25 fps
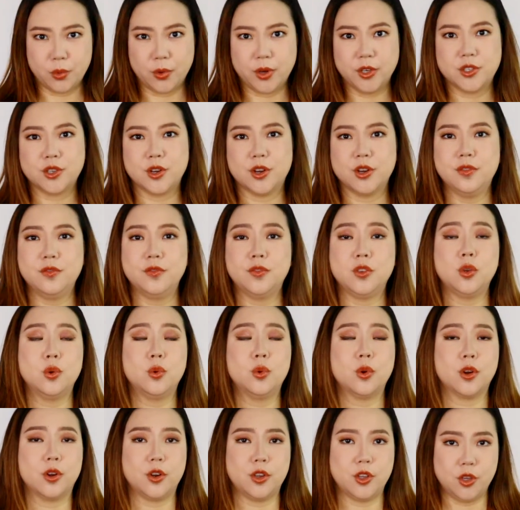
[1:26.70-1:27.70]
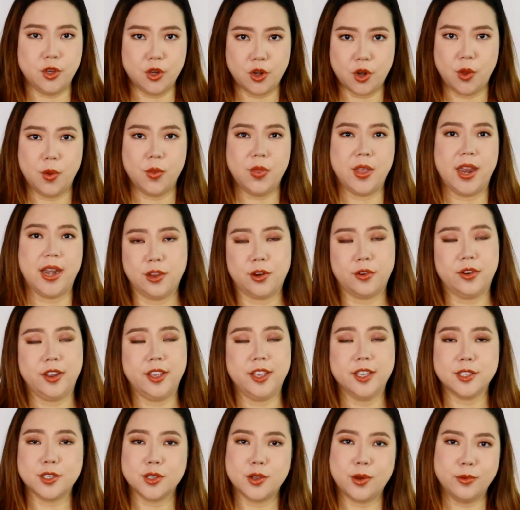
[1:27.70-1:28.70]
a return viewer, you know that there
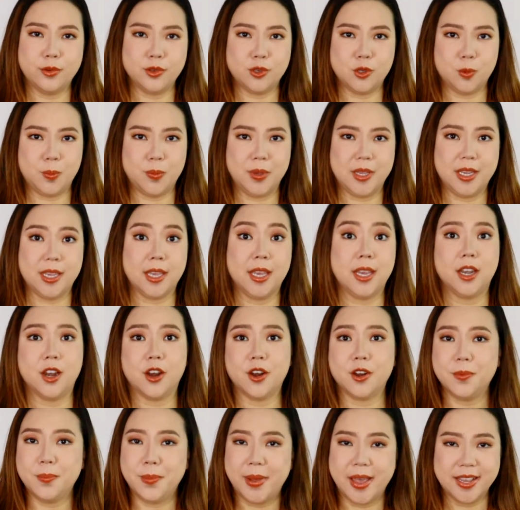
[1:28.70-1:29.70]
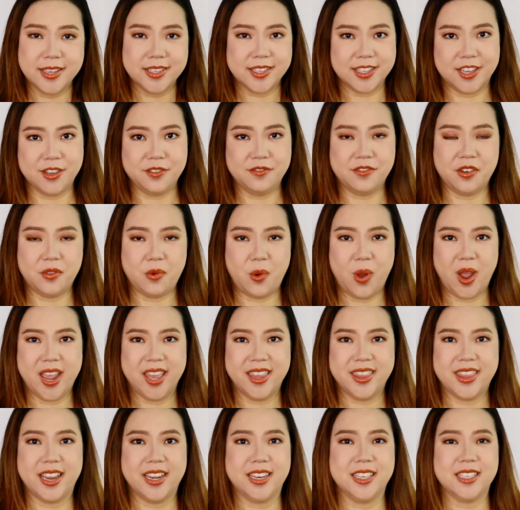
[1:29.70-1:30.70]
is going to be an Hermès
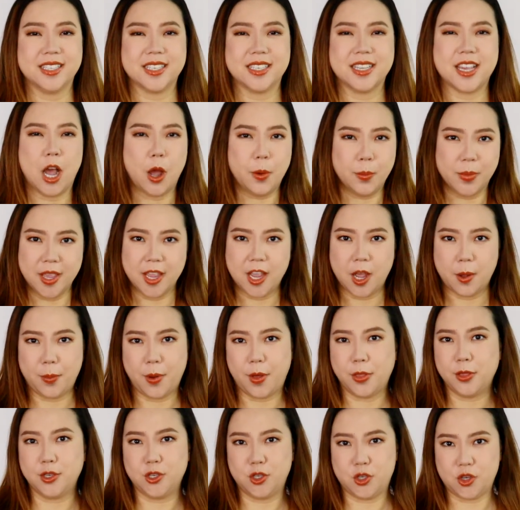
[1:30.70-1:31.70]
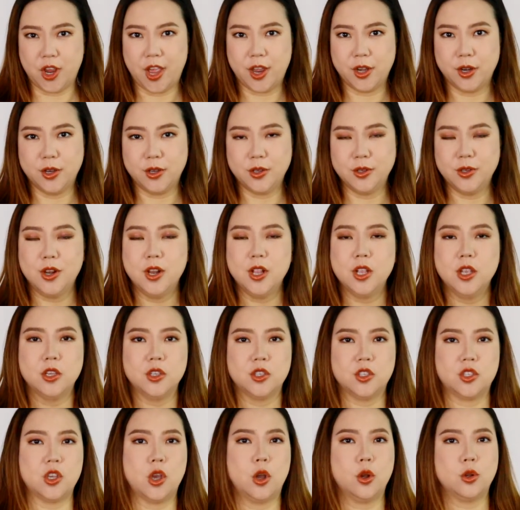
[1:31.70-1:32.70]
giveaway that is coming up on the channel,
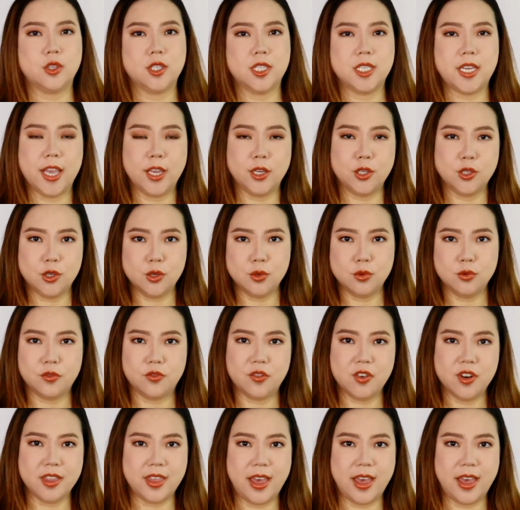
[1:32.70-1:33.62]
so stay tuned for